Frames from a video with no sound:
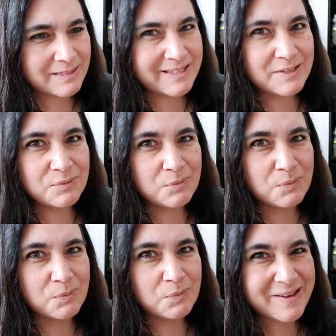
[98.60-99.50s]
It
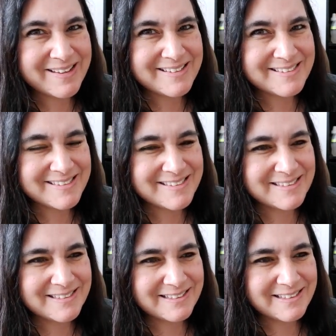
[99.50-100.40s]

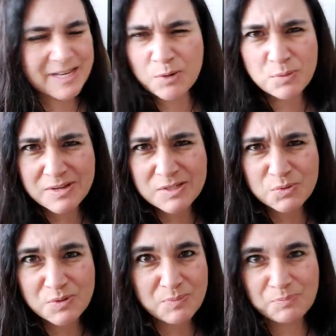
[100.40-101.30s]
was. It
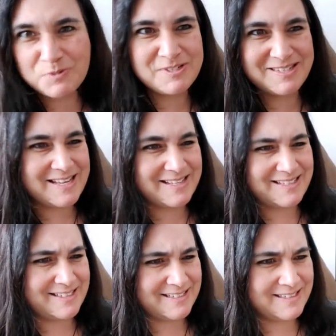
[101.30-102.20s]
was
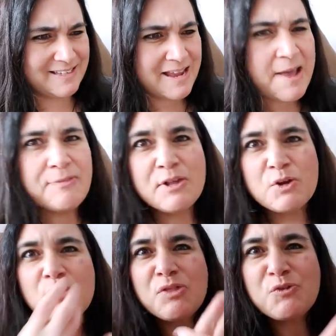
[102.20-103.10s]
represented. There
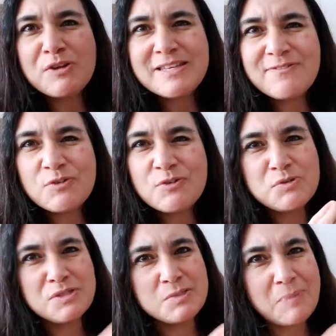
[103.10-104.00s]
were three different
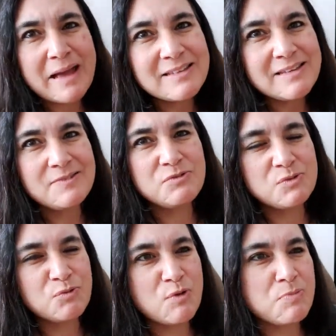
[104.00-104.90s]
perspectives
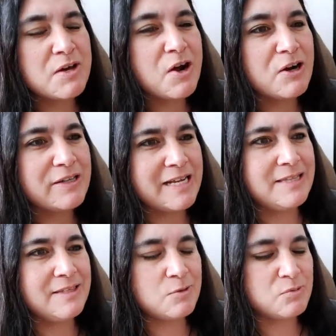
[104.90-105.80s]
from the
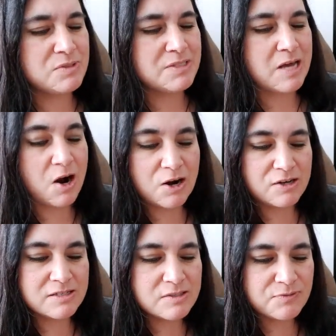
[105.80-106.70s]
Guardian. There was the
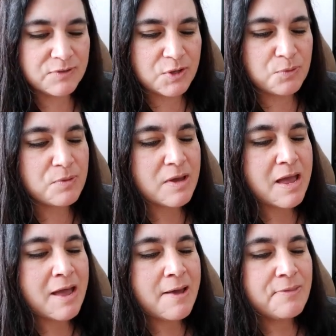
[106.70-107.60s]
artist's view,
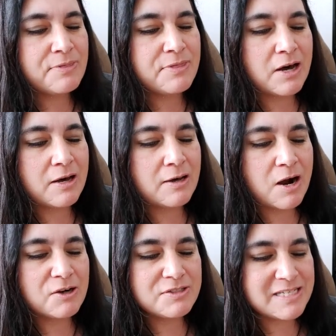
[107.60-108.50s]
the
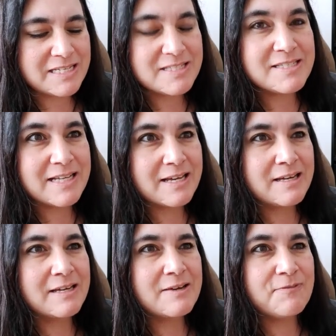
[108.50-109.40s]
artistic
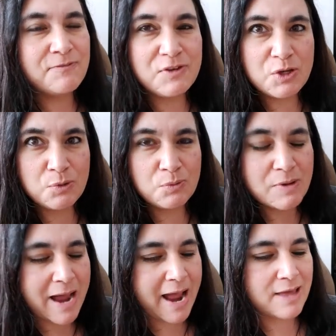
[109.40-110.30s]

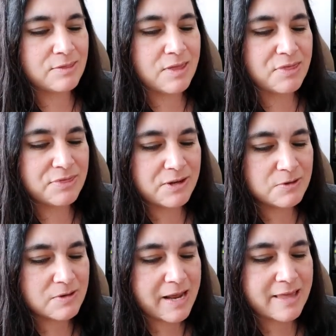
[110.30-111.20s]
view and the
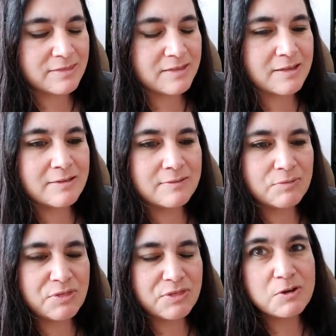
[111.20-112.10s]
ther- and the
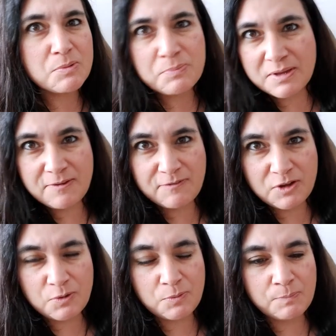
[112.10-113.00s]
therapy
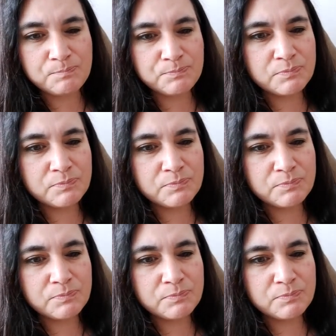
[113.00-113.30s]
view.